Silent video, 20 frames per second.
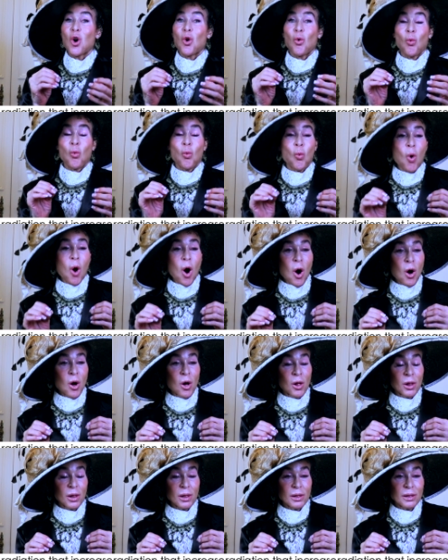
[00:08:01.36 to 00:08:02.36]

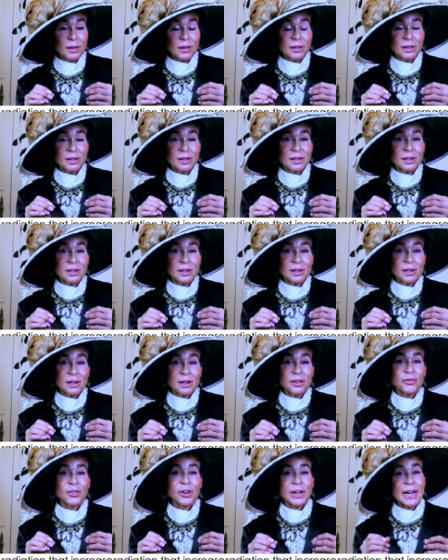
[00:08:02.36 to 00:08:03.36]
wall
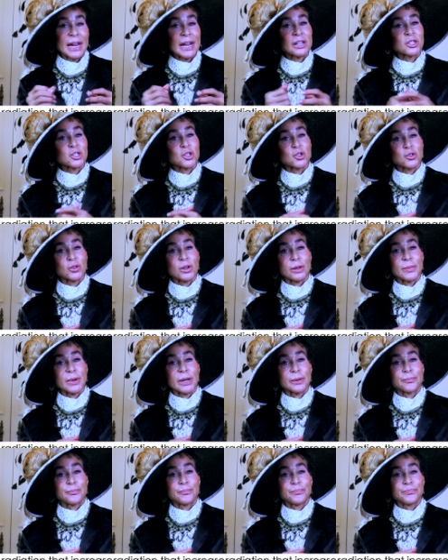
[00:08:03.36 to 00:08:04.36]
for cancer
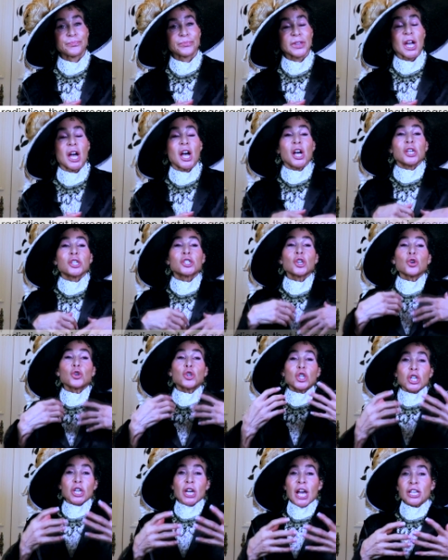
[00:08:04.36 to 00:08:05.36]
treatment. So
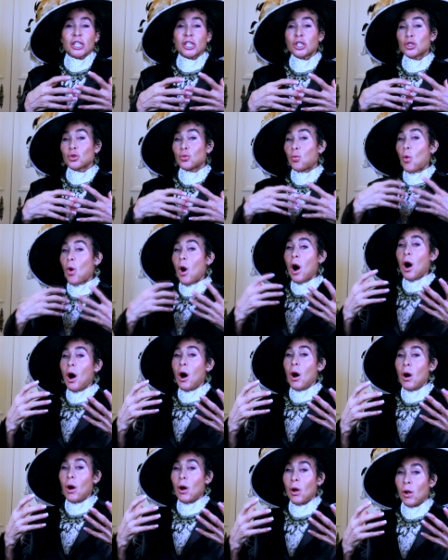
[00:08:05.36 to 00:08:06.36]
chest
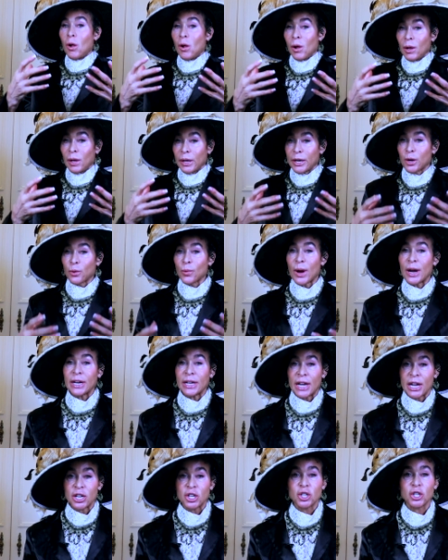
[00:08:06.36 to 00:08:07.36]
wall
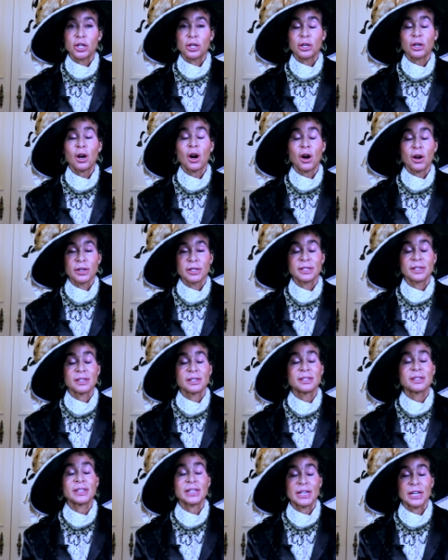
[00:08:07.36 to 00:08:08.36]
irradiation
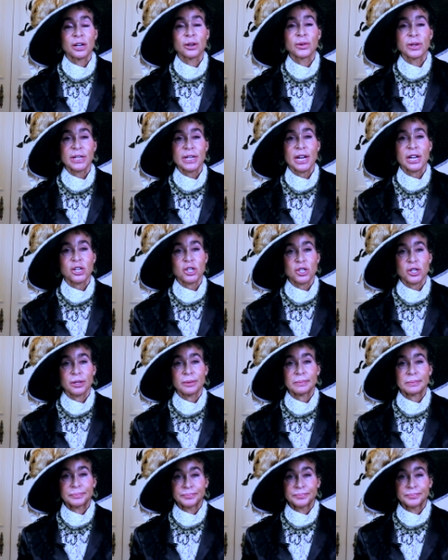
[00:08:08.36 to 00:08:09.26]
causes the irritation.